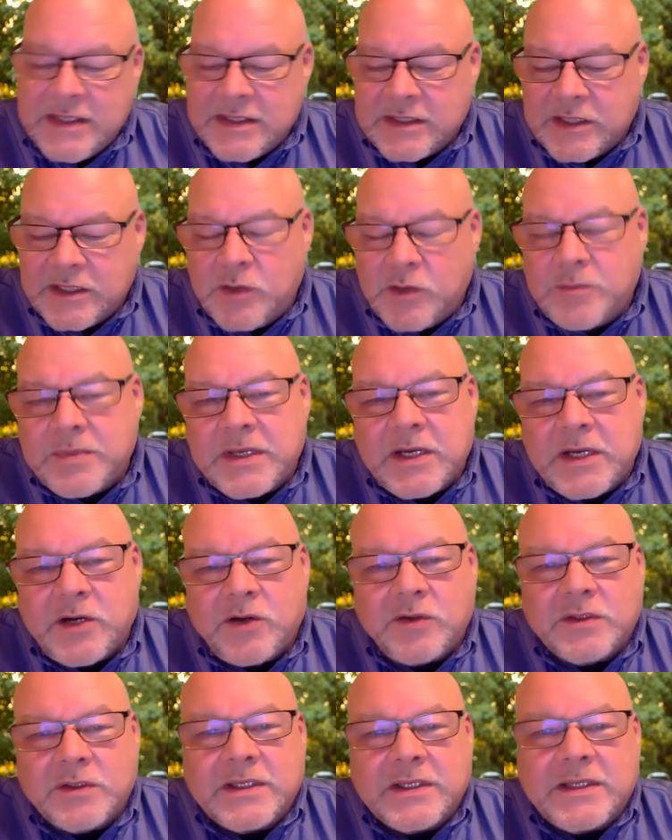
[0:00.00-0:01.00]
lo and
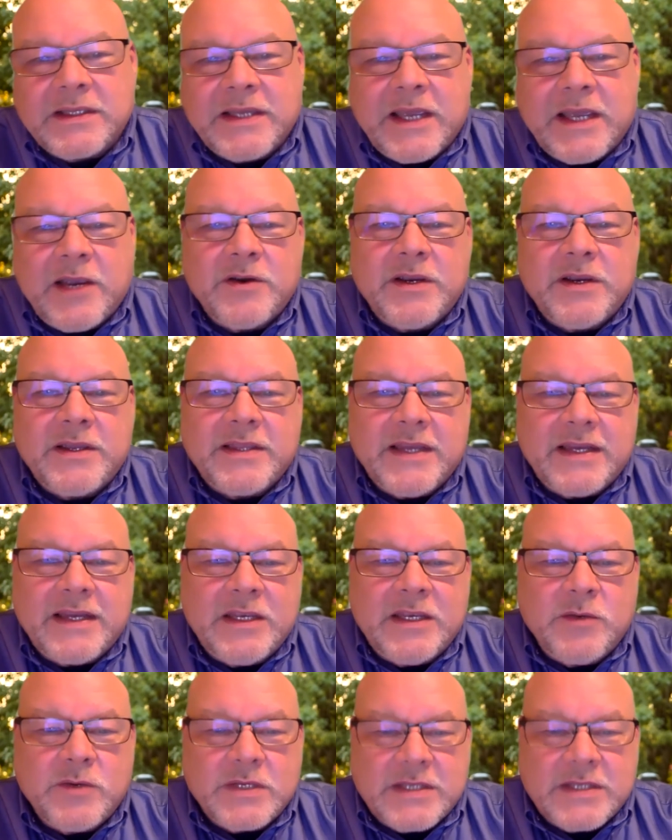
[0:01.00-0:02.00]
behold, the, the area that
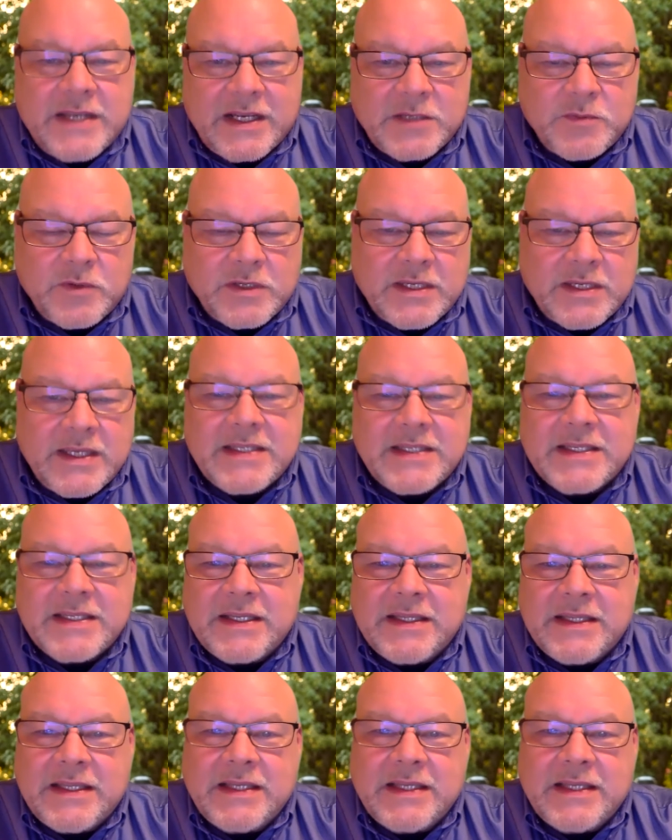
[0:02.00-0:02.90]
he was an expertise in,